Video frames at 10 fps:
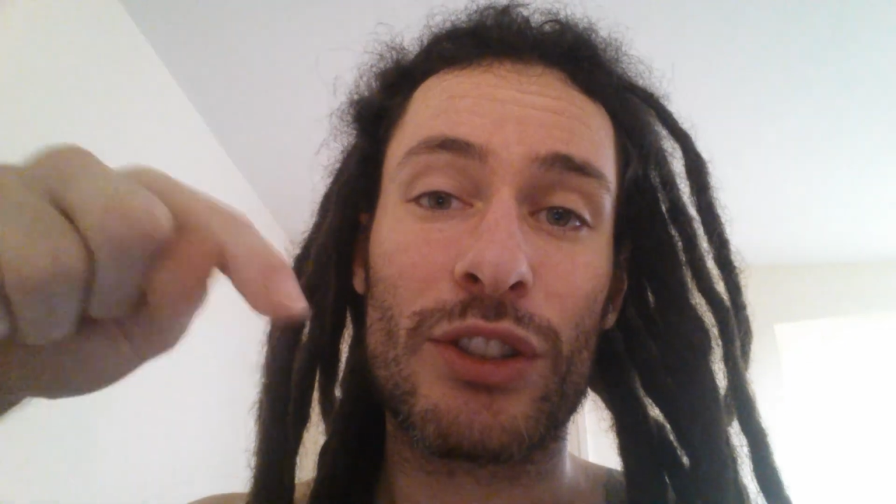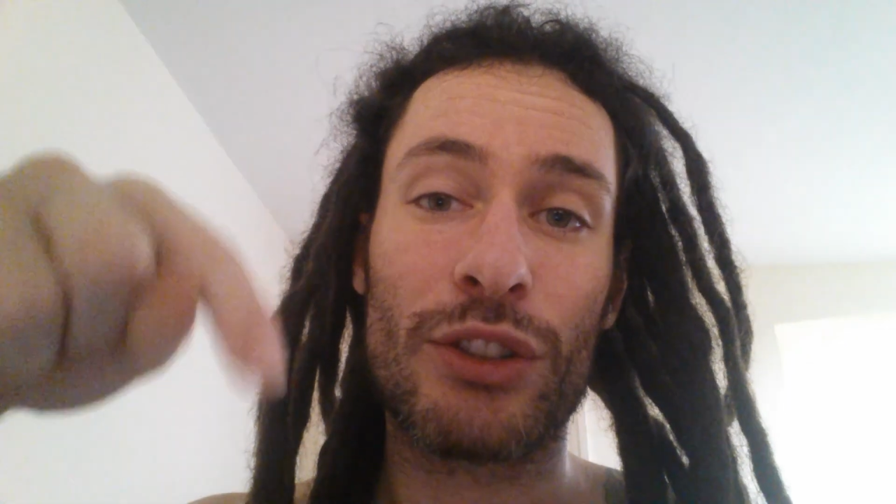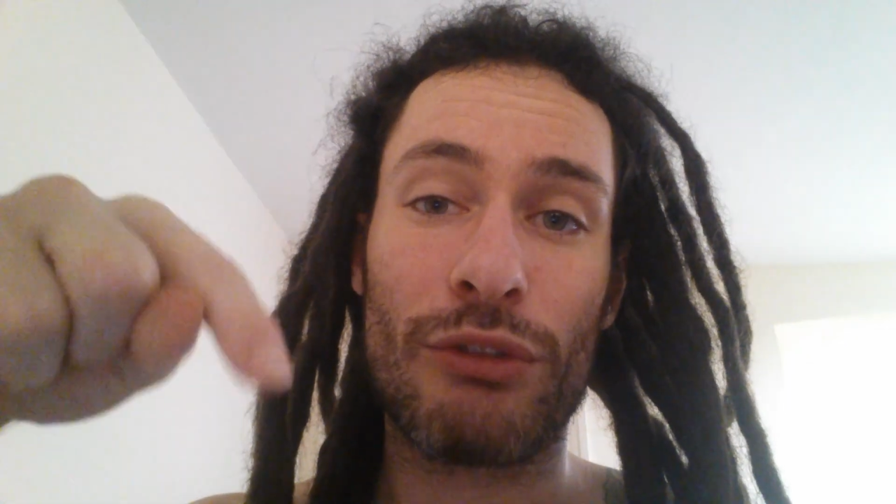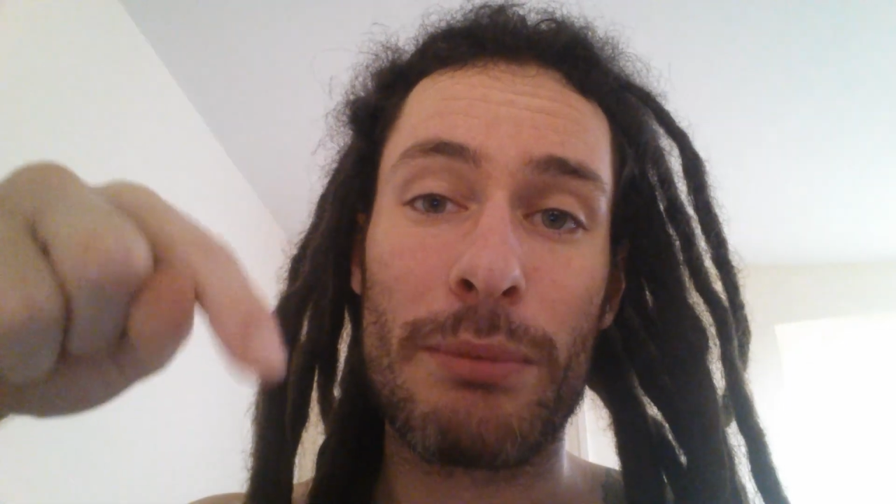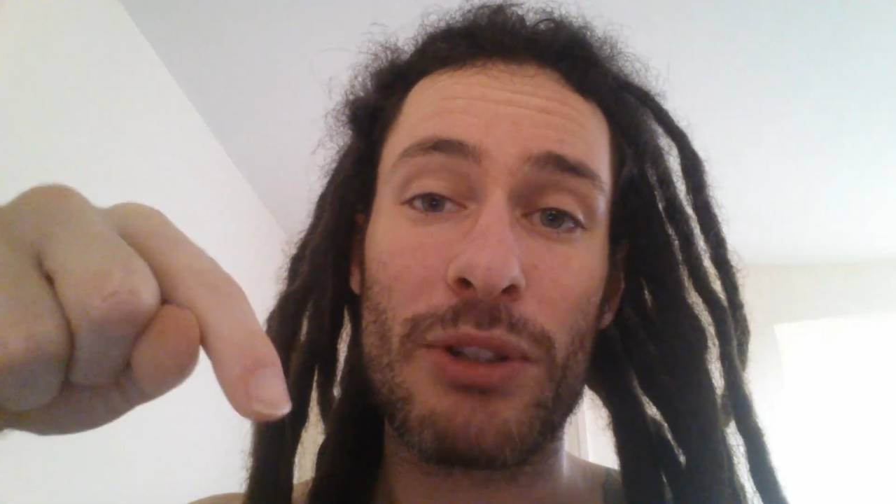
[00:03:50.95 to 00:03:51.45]

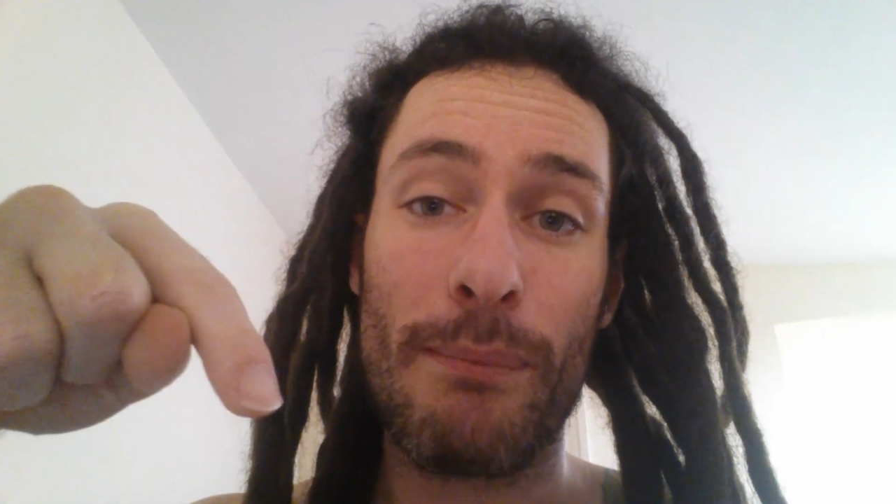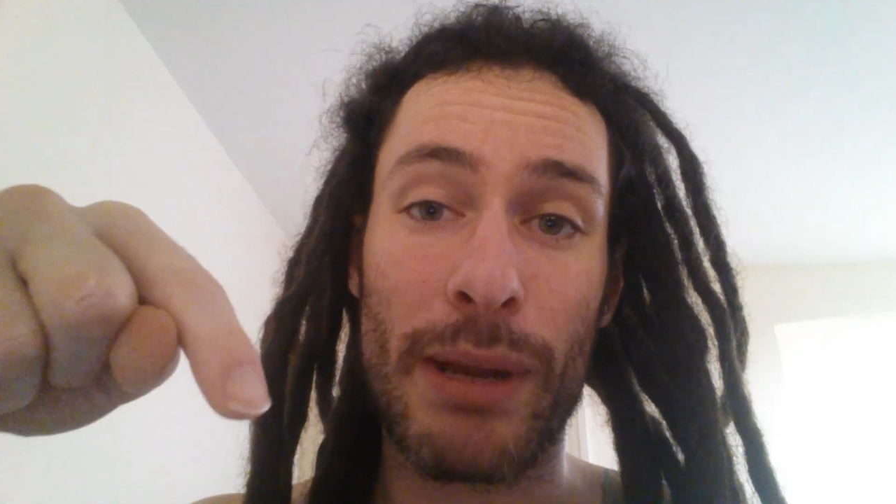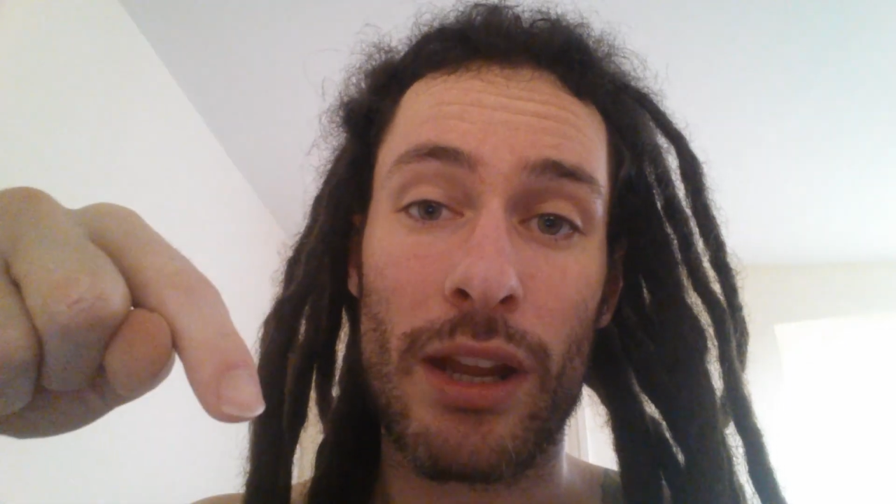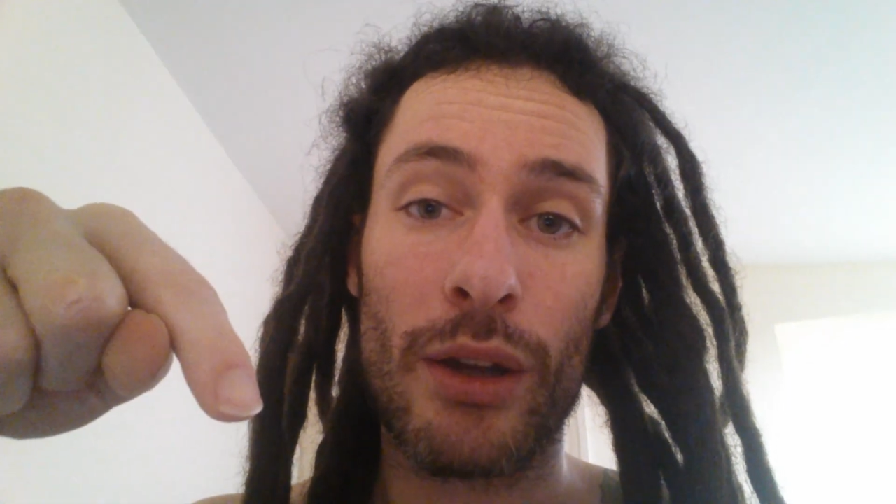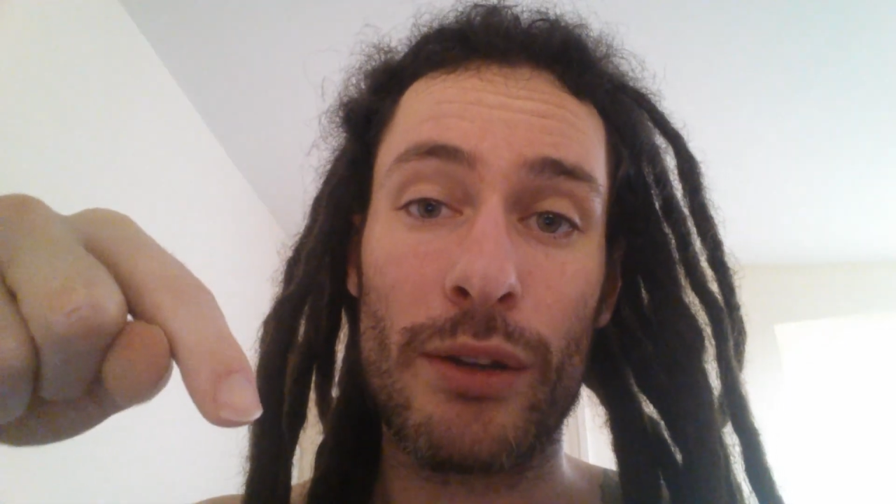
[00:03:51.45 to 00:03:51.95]
description
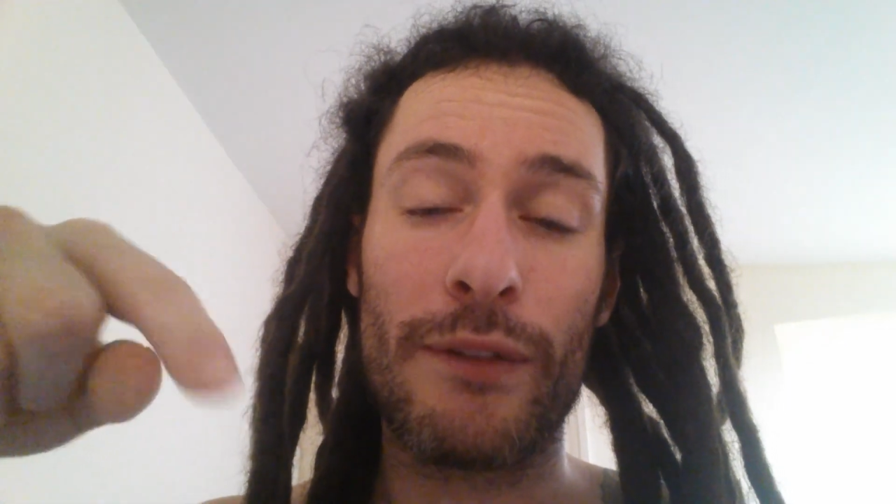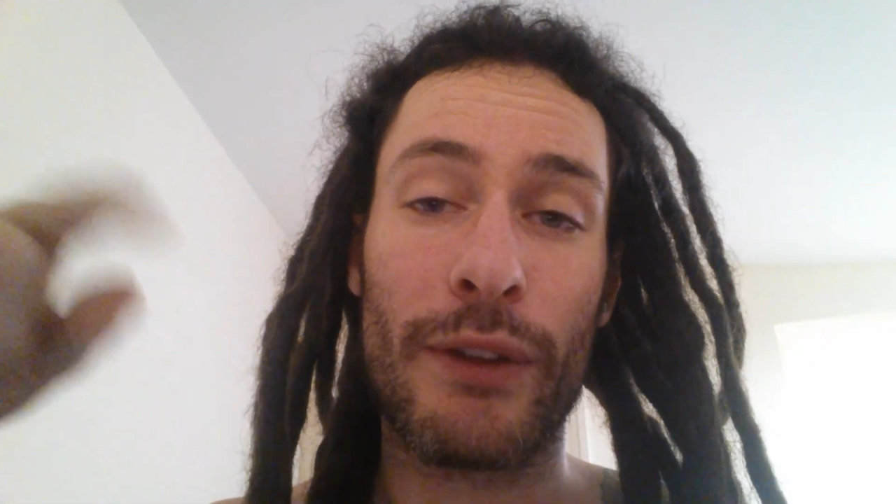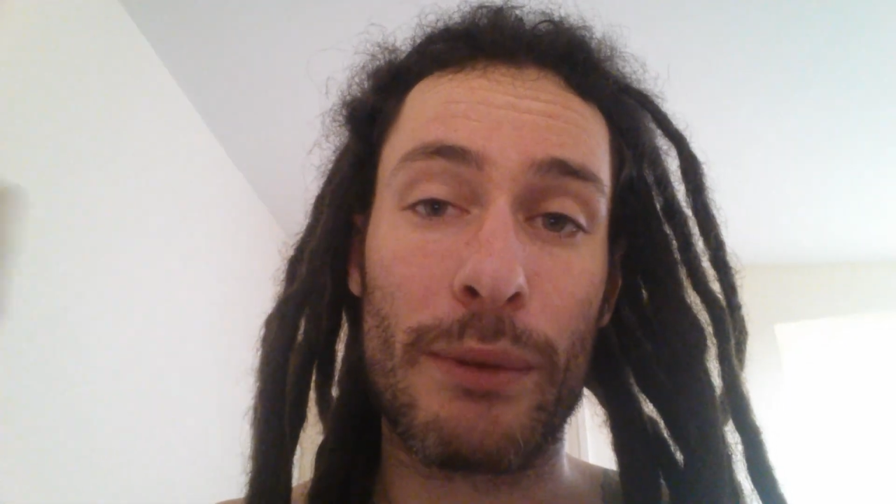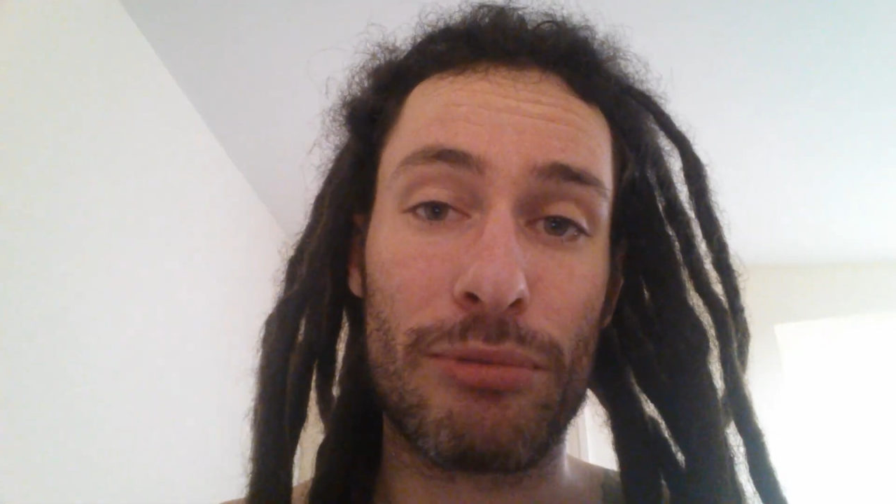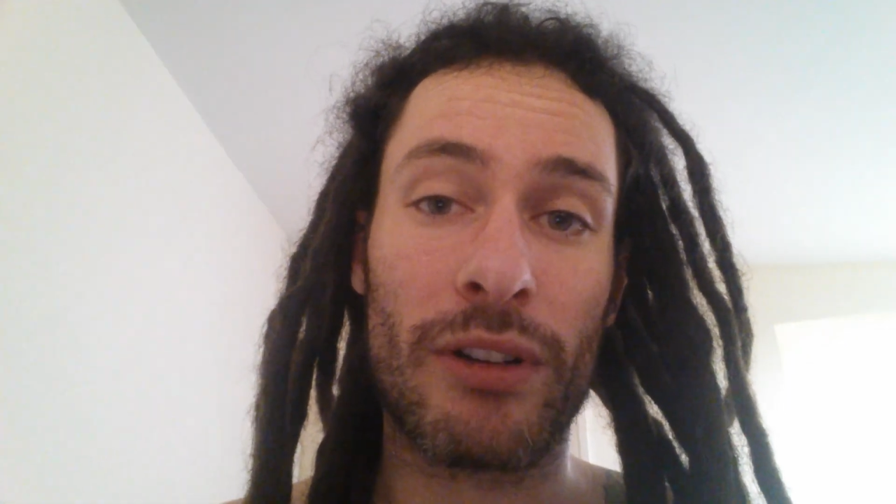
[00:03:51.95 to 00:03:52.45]
below
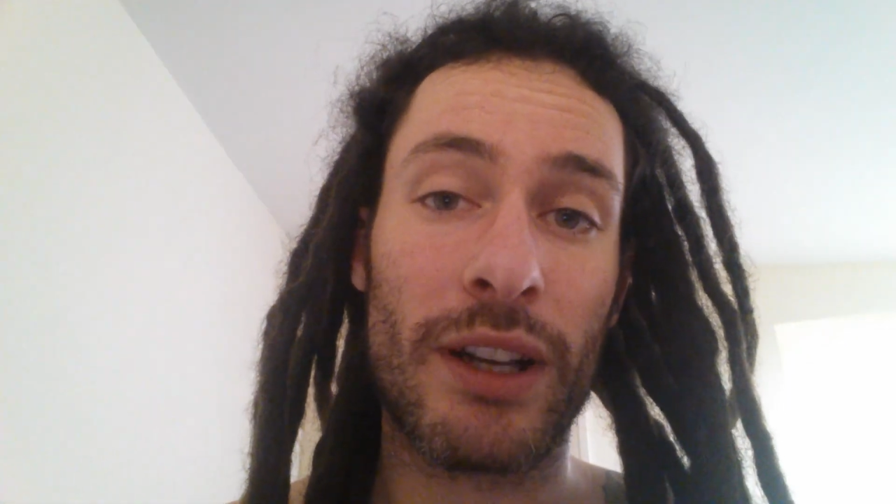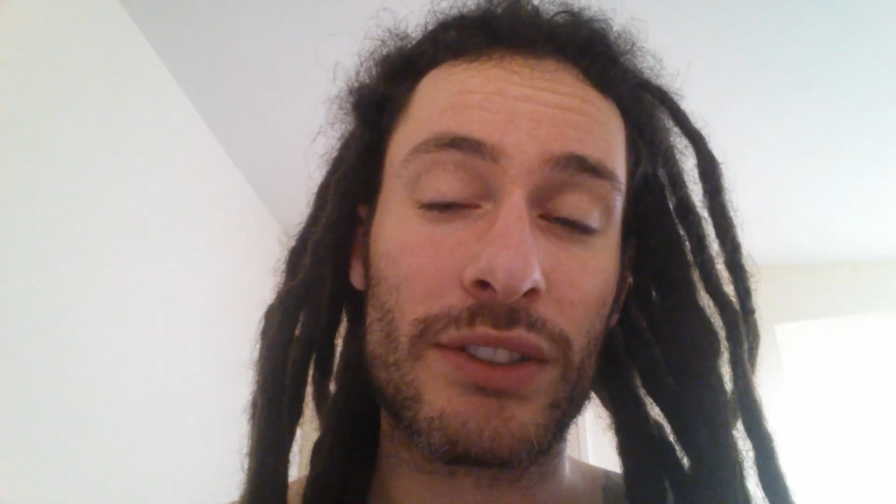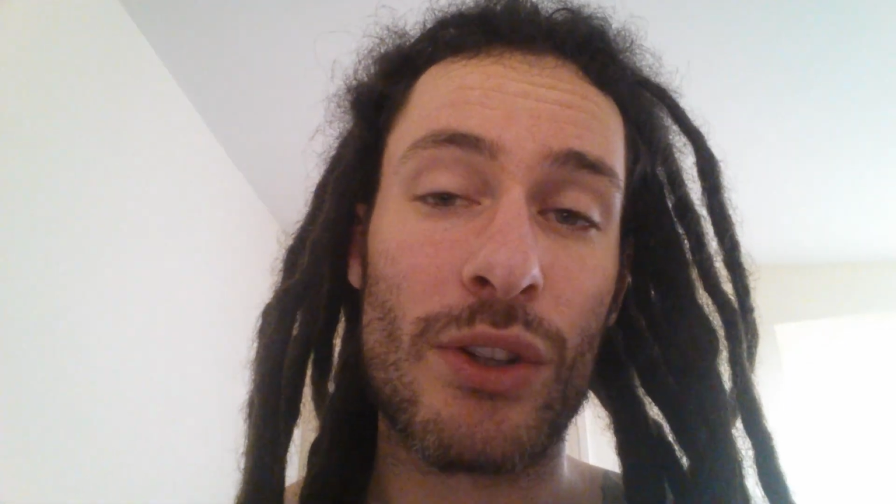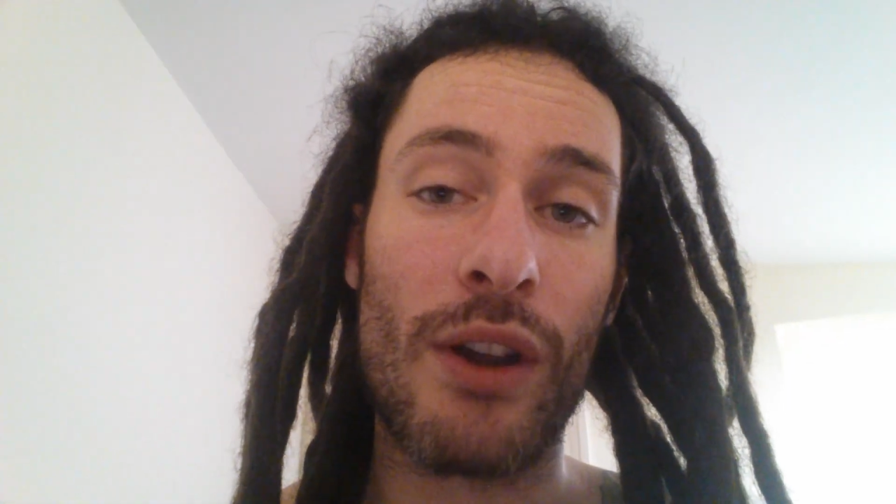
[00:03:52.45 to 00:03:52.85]
for the products